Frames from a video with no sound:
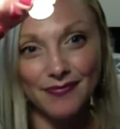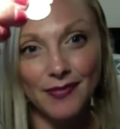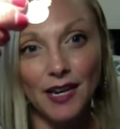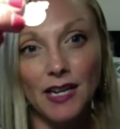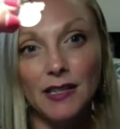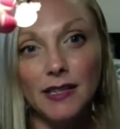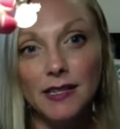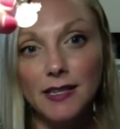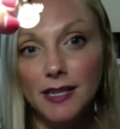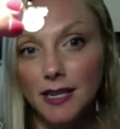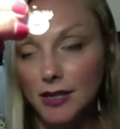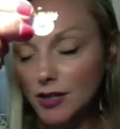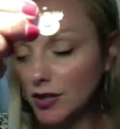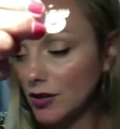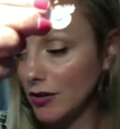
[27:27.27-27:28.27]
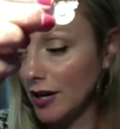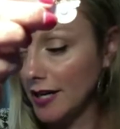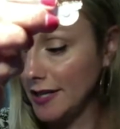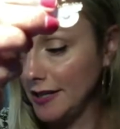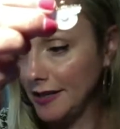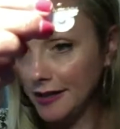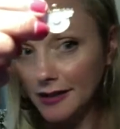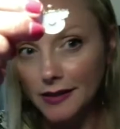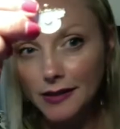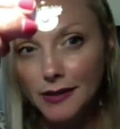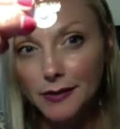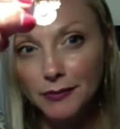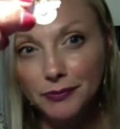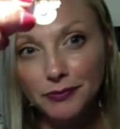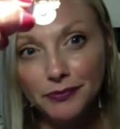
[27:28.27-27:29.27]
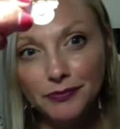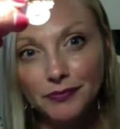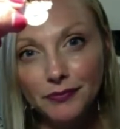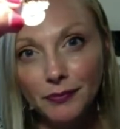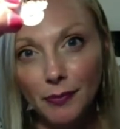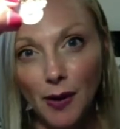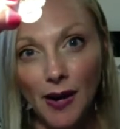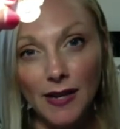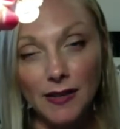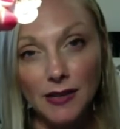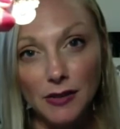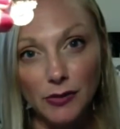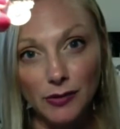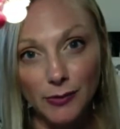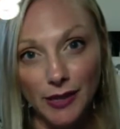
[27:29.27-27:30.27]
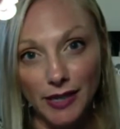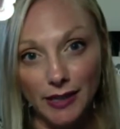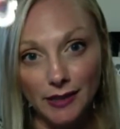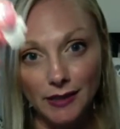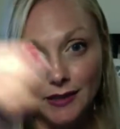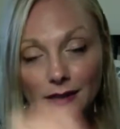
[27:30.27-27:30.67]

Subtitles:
I'm listening to your ideas, brainstorming,